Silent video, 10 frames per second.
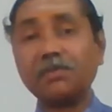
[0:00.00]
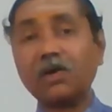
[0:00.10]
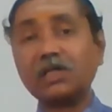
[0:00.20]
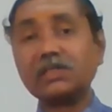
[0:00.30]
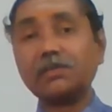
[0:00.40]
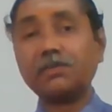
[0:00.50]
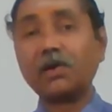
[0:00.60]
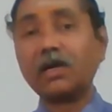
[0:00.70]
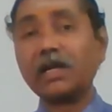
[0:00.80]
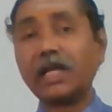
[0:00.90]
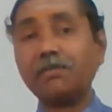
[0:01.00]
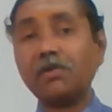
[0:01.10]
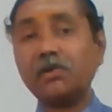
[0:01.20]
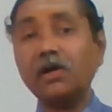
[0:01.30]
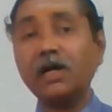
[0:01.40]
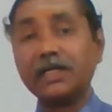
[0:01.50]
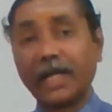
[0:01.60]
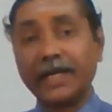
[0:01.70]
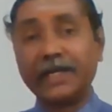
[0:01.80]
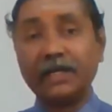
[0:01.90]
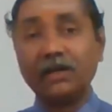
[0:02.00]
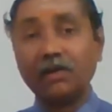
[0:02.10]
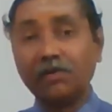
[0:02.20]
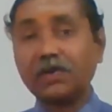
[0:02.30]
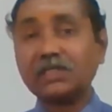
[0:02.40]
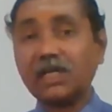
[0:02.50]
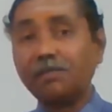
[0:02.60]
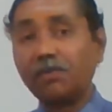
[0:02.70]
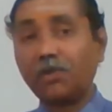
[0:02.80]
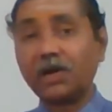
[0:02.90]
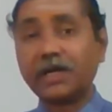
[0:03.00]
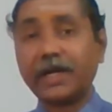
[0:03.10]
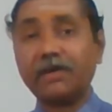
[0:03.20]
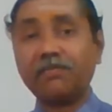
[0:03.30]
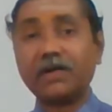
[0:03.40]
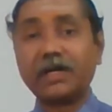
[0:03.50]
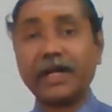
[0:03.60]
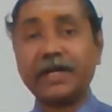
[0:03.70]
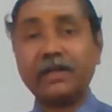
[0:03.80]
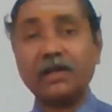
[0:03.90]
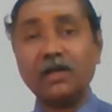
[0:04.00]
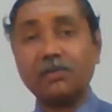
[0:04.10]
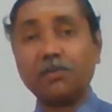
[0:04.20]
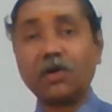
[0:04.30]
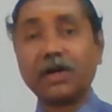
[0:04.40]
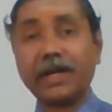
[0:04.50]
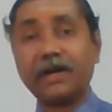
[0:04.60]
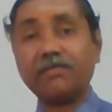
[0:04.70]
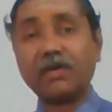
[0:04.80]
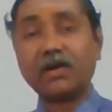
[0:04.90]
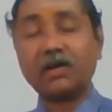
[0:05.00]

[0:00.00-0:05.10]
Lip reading: products of Procter and Gamble? Tide. For example, product head for Tide, product head for